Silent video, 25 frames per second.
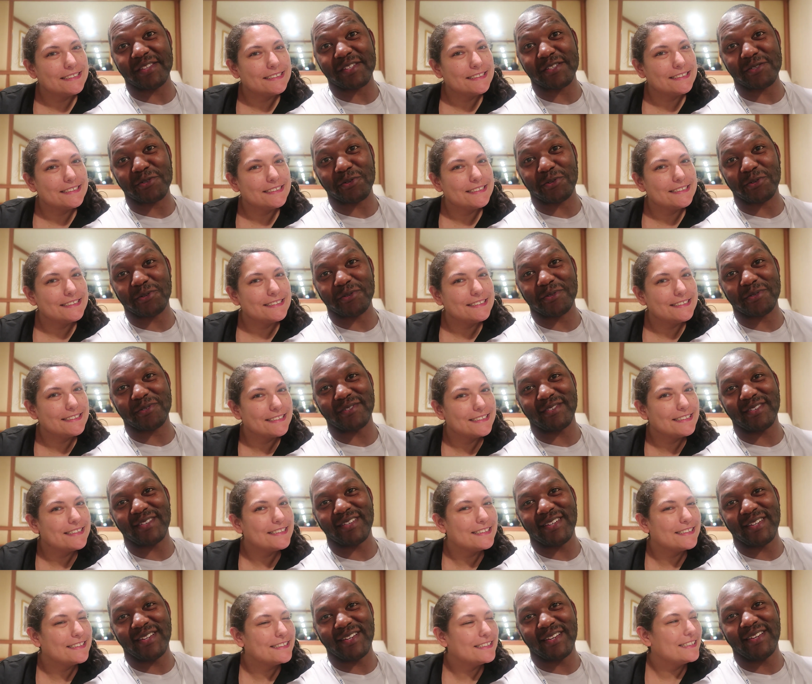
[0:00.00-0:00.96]
Speaker 1: it this cruise.
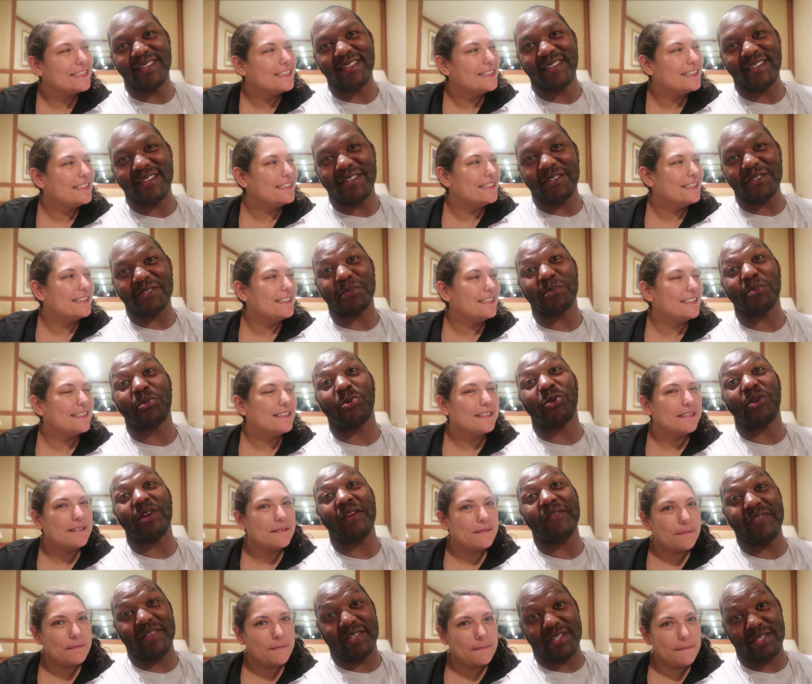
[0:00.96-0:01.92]
That's
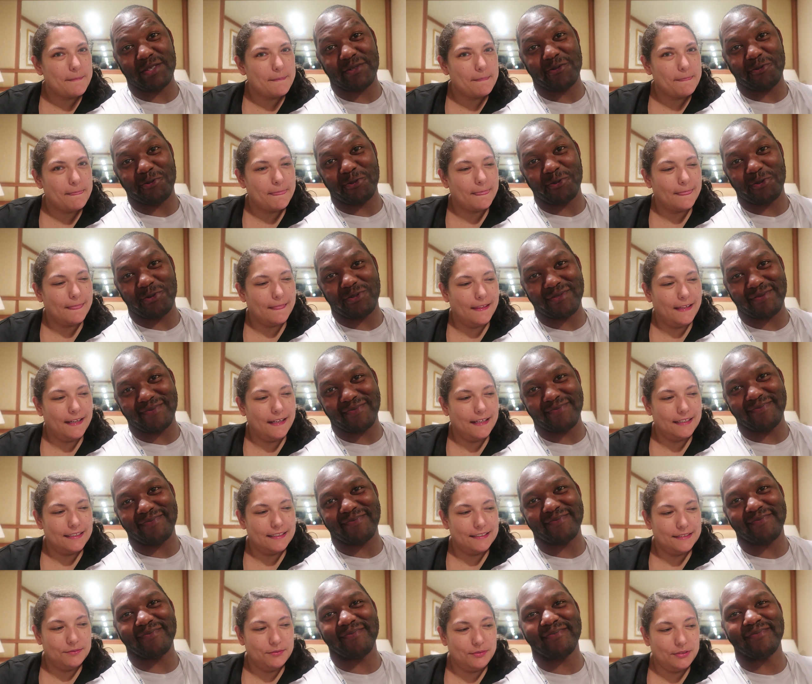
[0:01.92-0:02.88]
previous
Speaker 2: cruise.
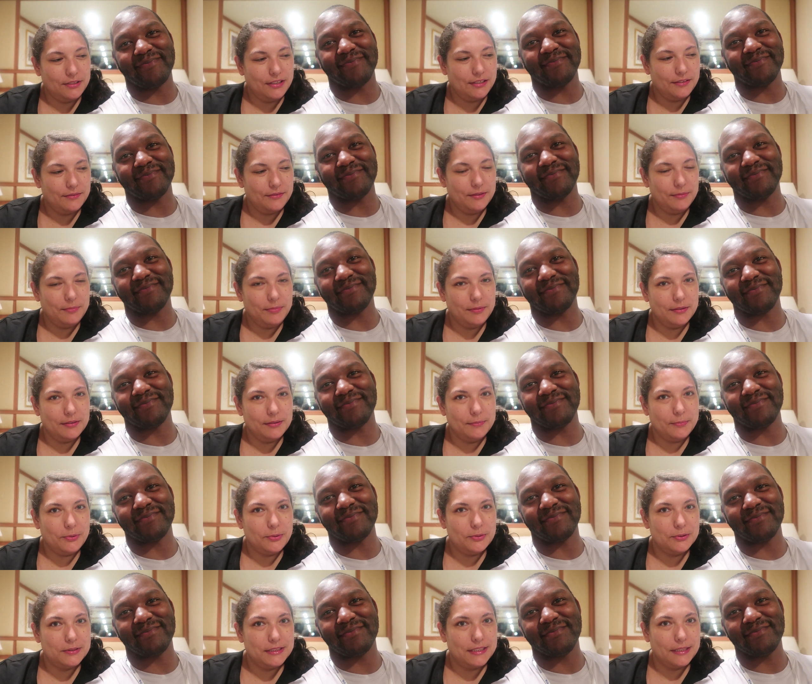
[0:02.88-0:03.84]
Yeah, we're not real
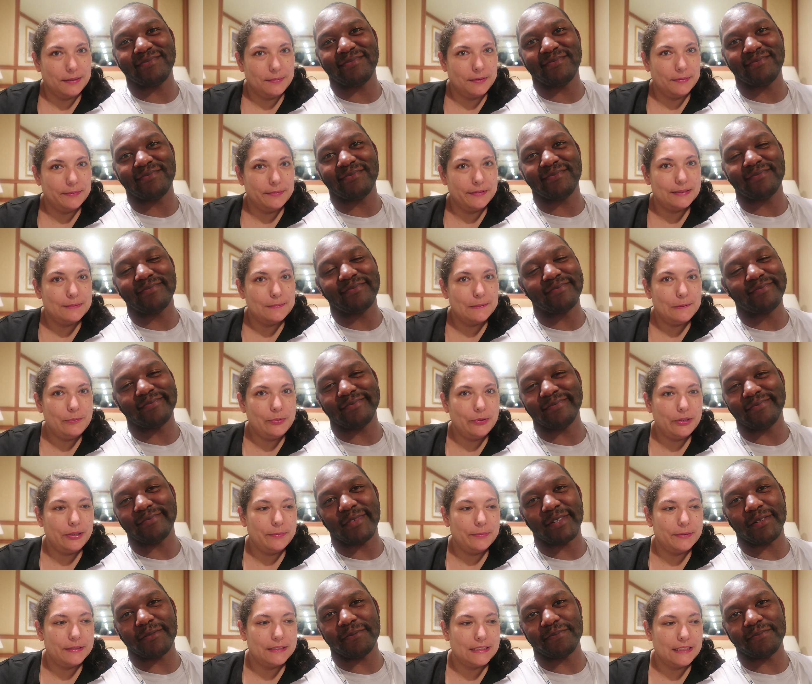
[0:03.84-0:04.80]
pulled out people. It's been
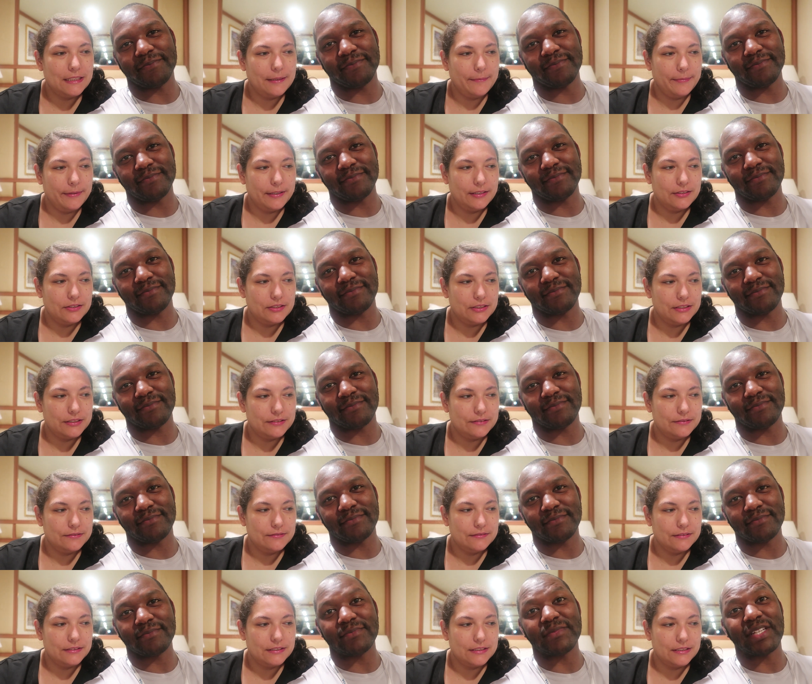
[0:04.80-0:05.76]
pretty busy up there
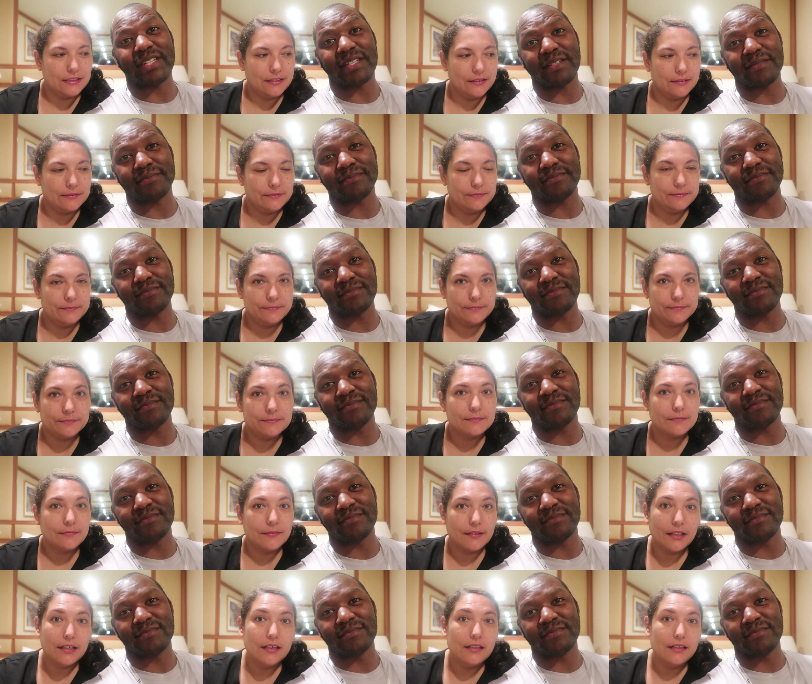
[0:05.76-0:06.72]
too, yeah.
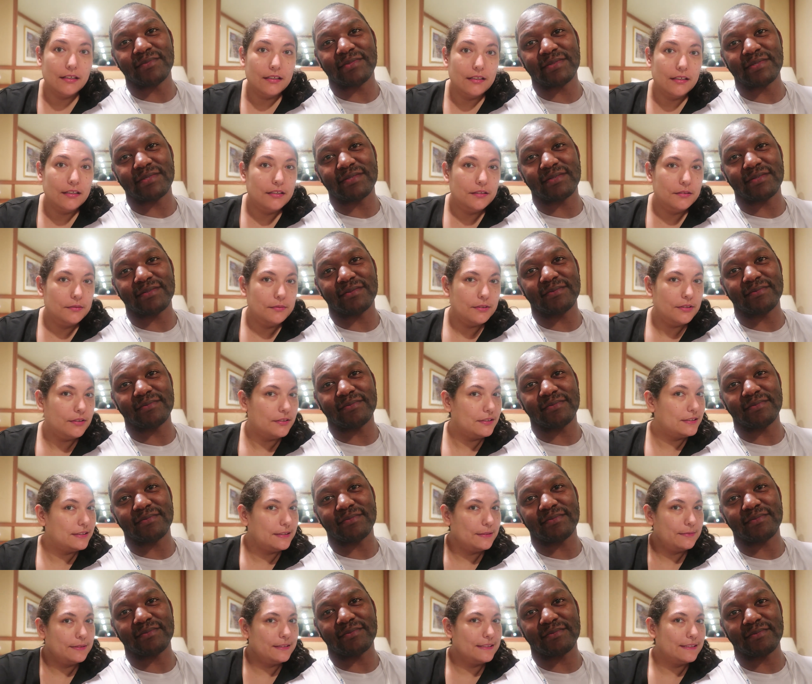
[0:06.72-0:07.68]
so we'll go
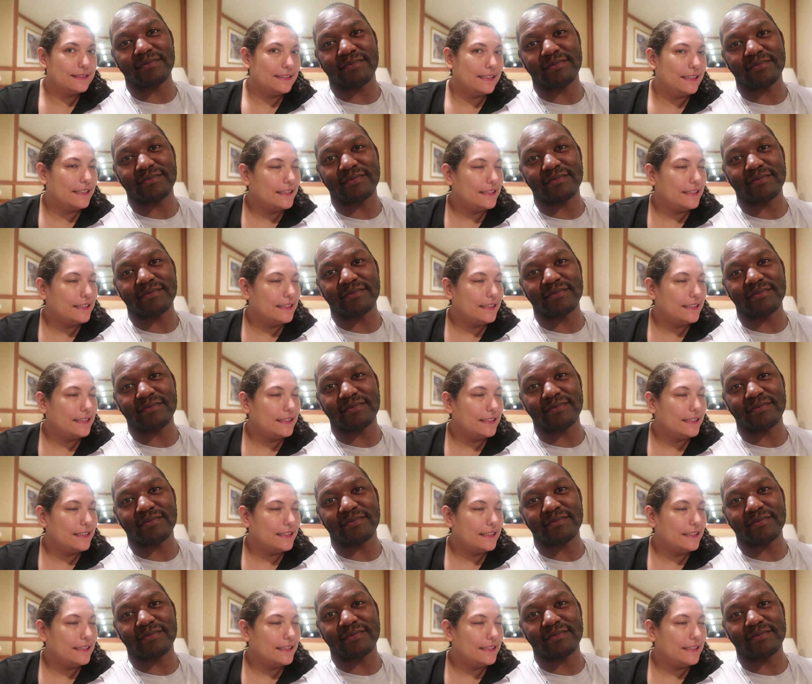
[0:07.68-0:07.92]
see what it's